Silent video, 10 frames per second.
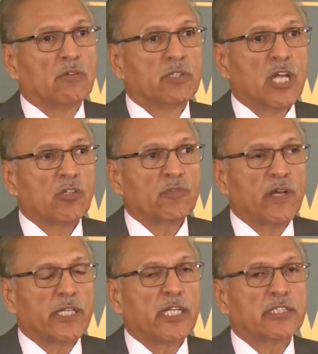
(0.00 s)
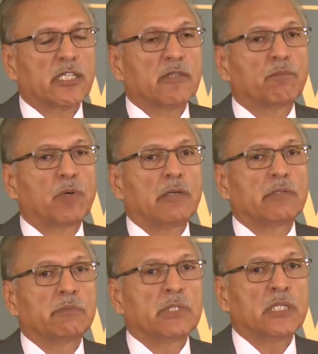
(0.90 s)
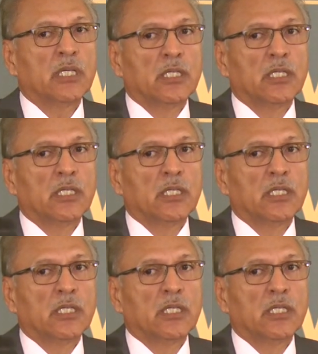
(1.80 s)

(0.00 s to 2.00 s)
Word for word: without financial empowerment,